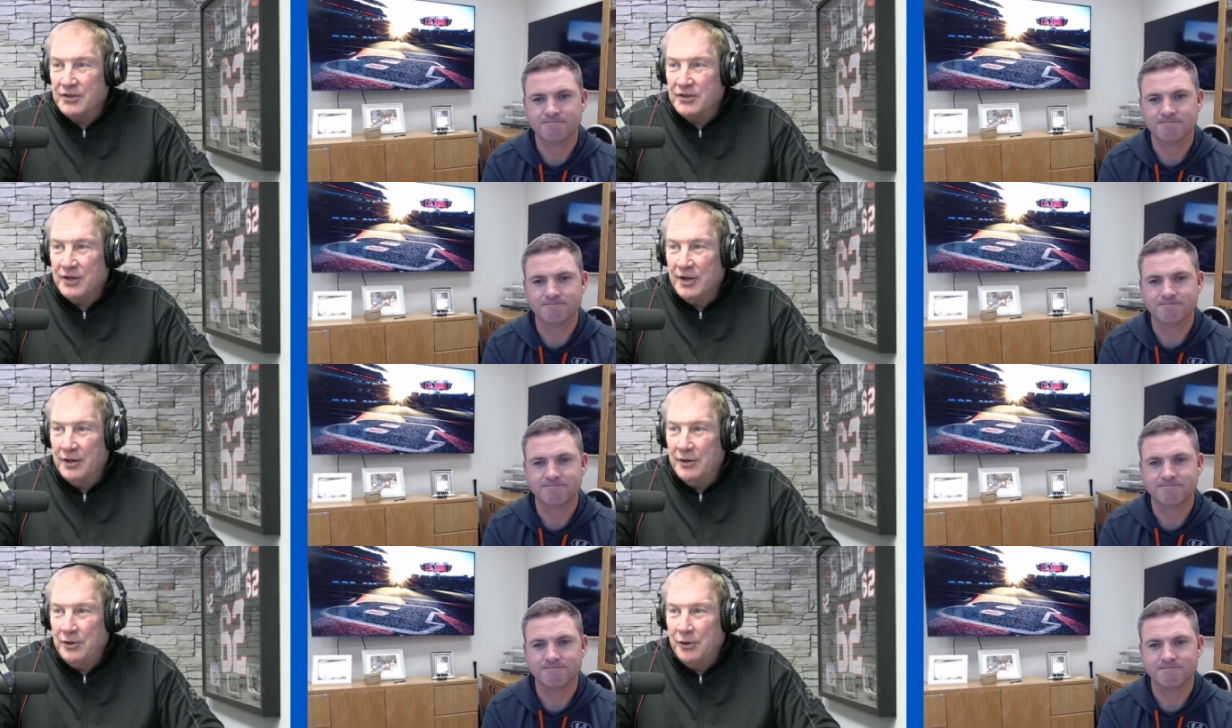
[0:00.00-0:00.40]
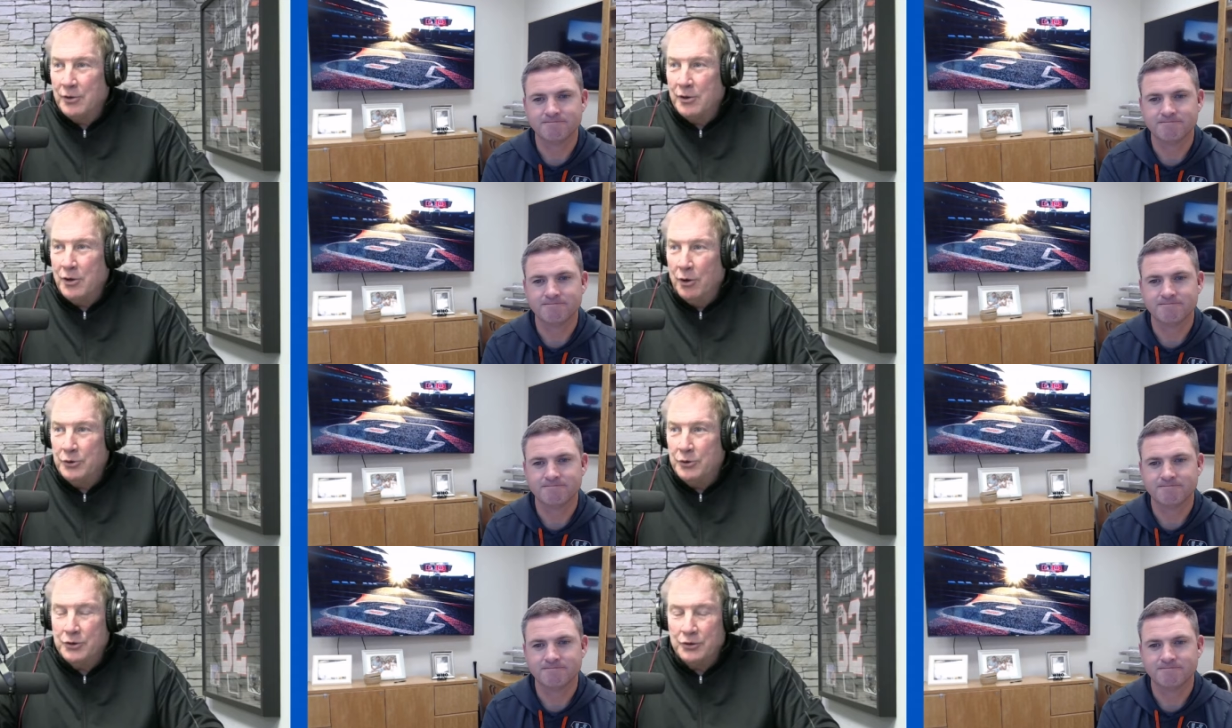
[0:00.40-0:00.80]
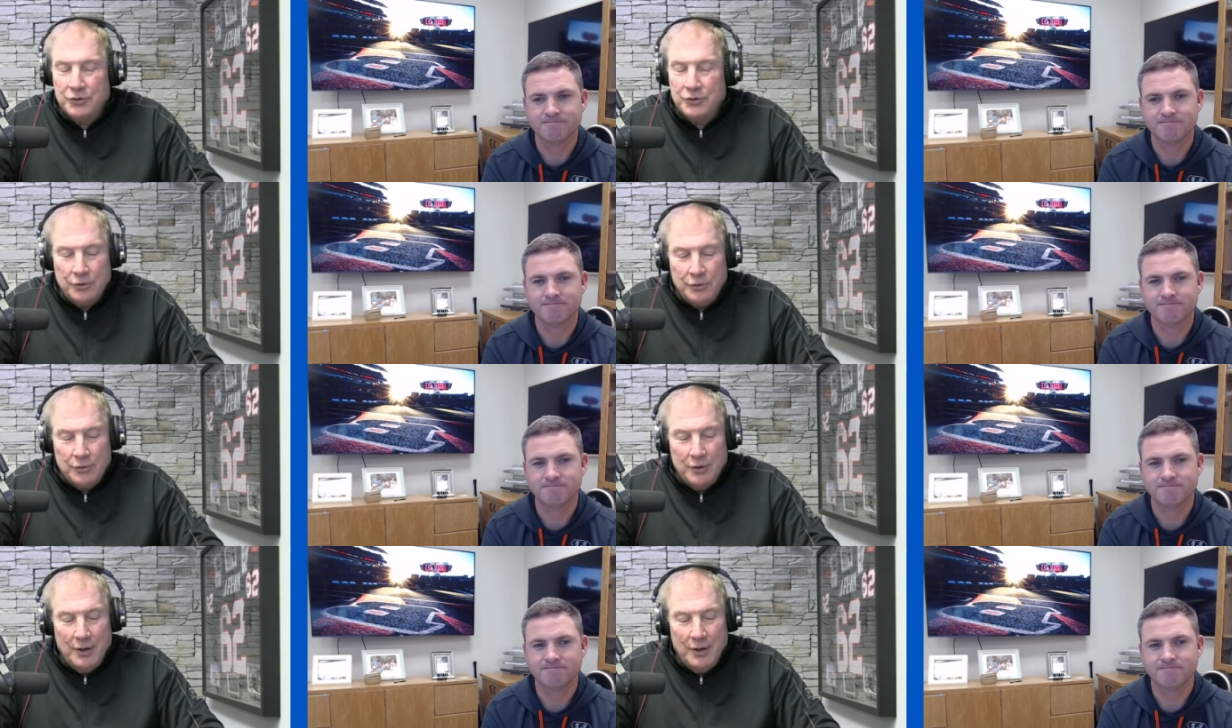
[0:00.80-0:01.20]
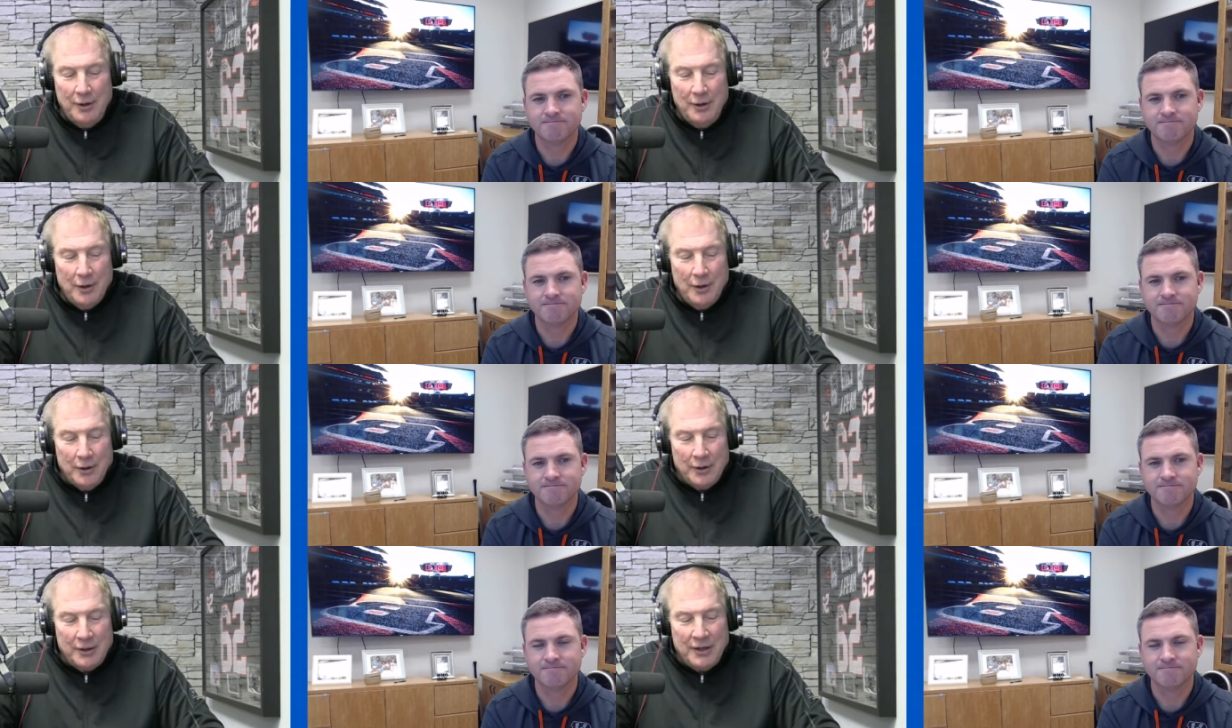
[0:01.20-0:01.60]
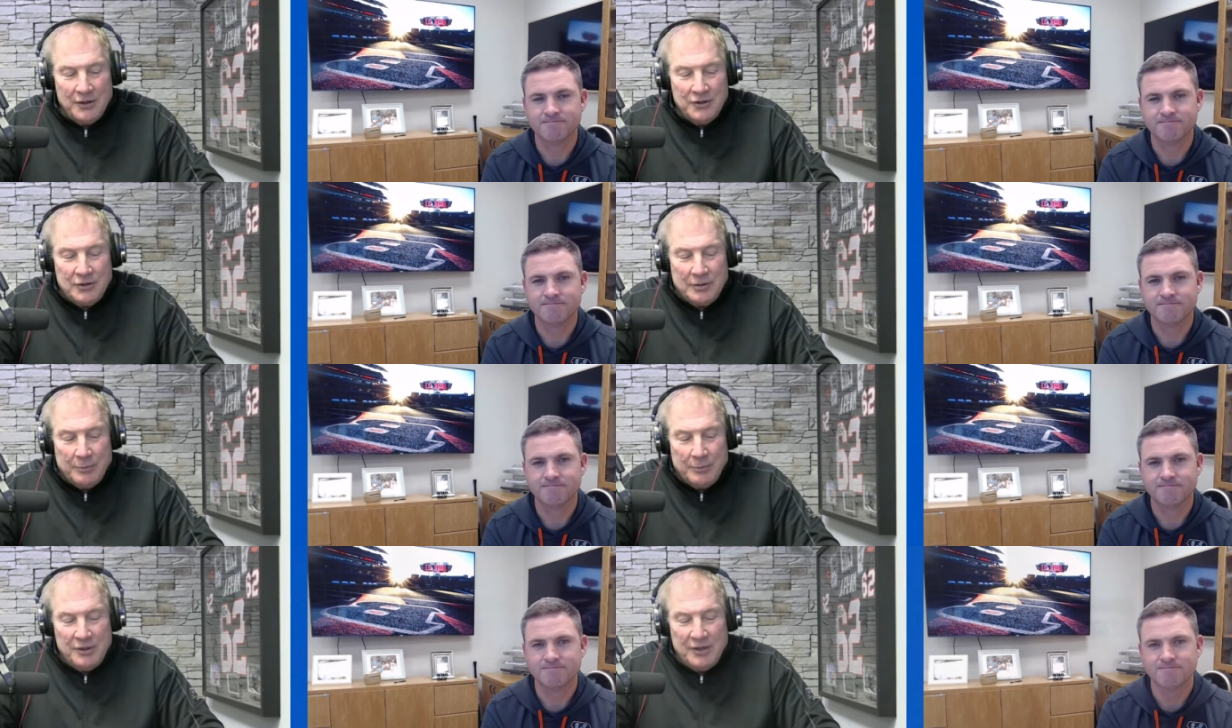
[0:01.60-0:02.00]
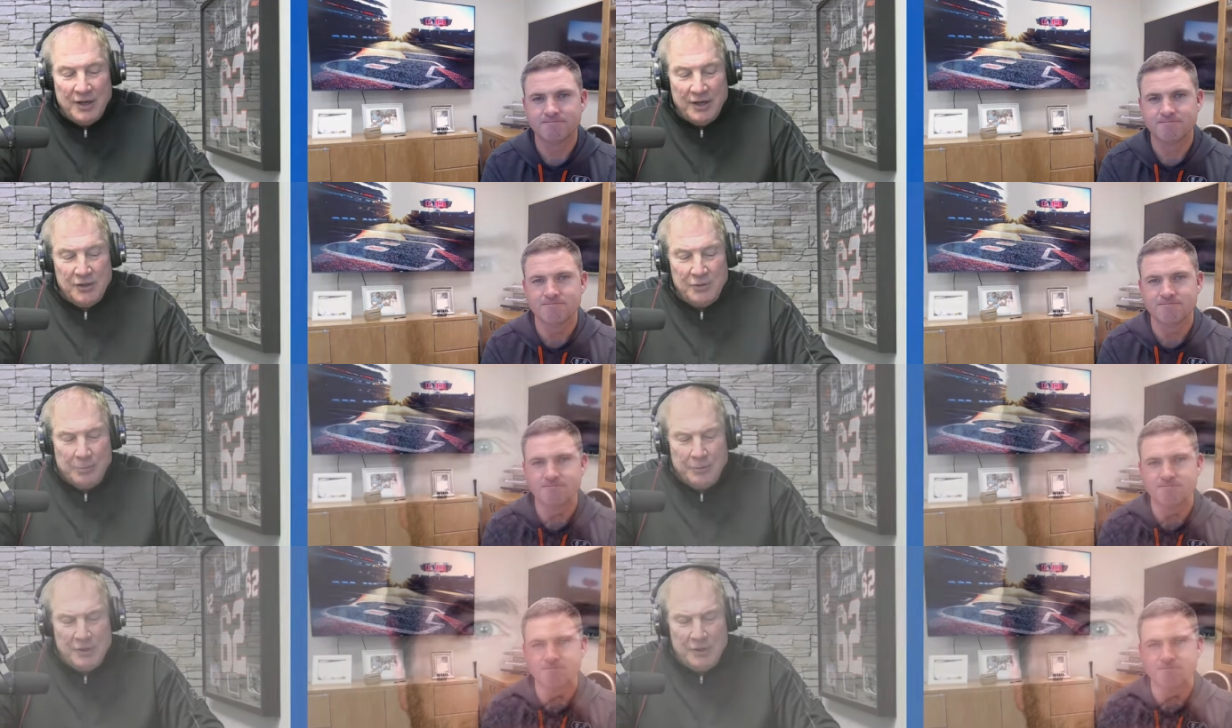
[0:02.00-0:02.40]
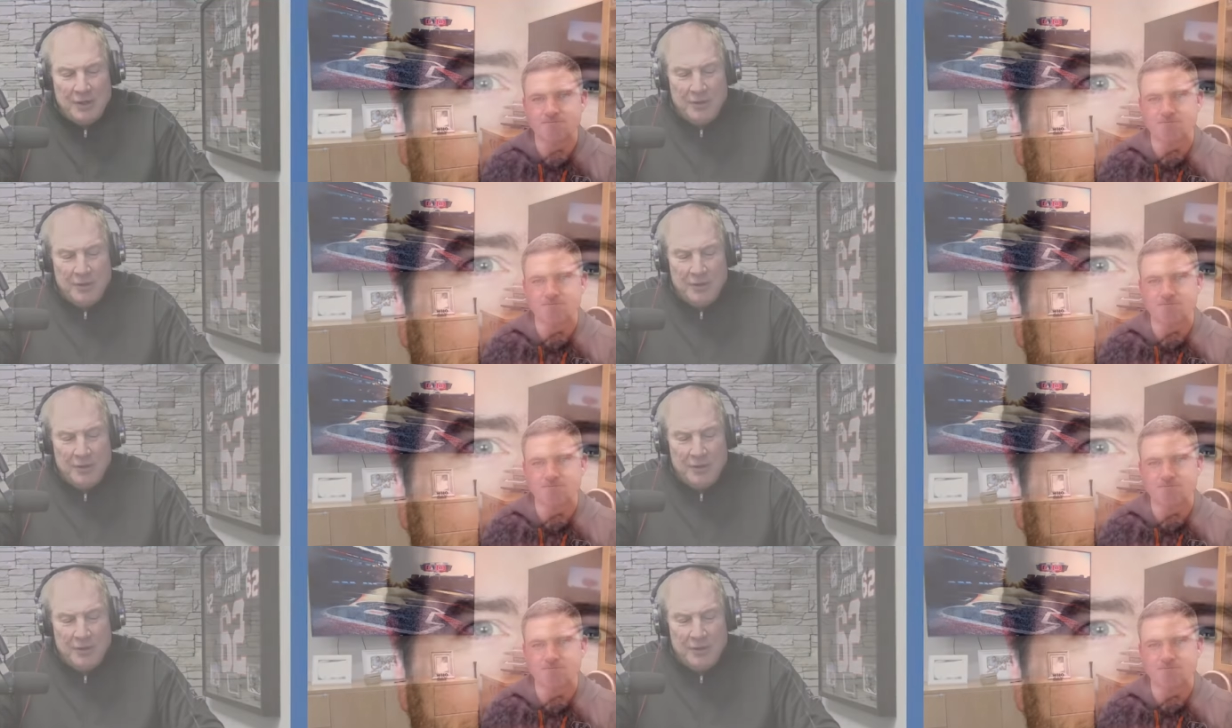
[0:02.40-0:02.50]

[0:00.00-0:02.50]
Speaker 1: And your coaches are, are getting some attention, particularly